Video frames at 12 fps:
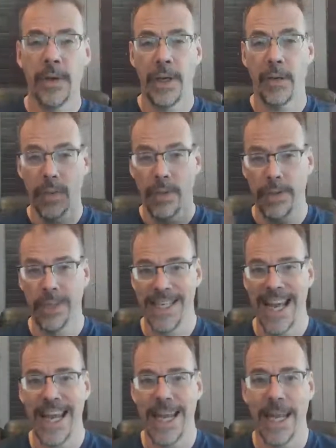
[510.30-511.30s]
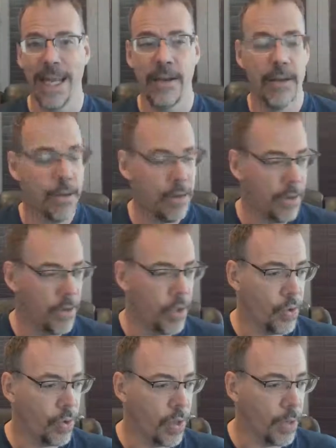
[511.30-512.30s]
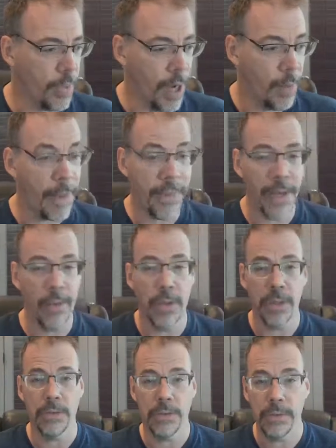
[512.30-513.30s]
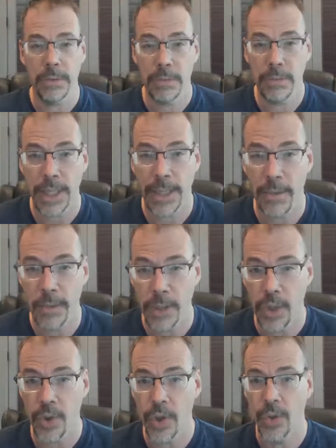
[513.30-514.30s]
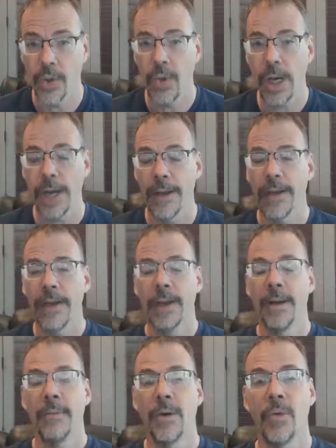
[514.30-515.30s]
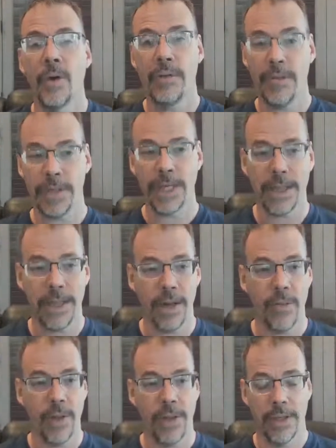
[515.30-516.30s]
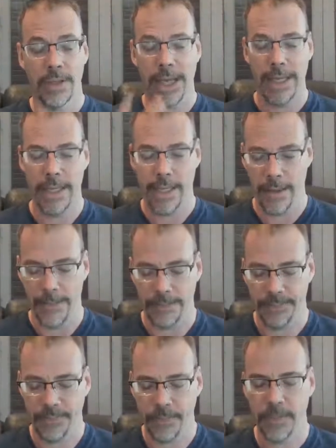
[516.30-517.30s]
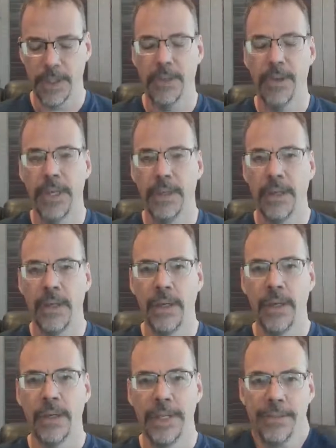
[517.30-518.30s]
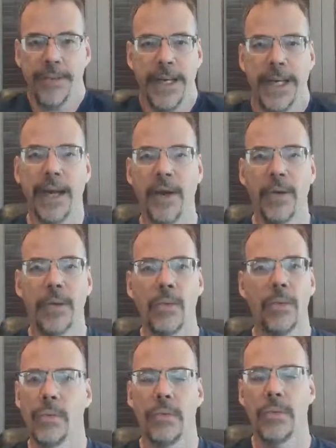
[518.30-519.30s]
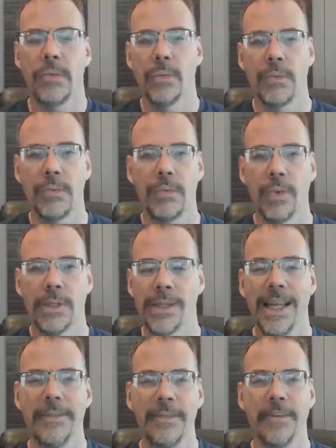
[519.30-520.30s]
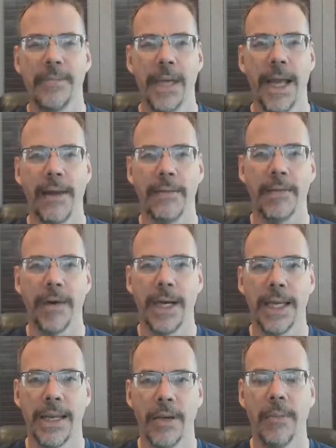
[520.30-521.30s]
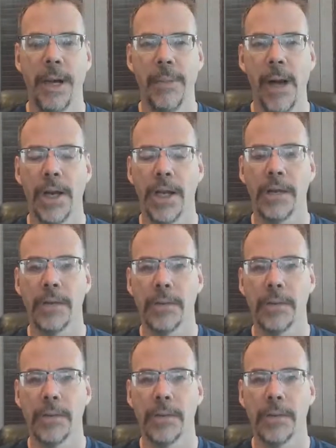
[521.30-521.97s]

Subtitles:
it will detonate the nuclear bomb and that will blow you away. But what if you sat there with this idea and you went, let's find out what's left of me after I kill my body.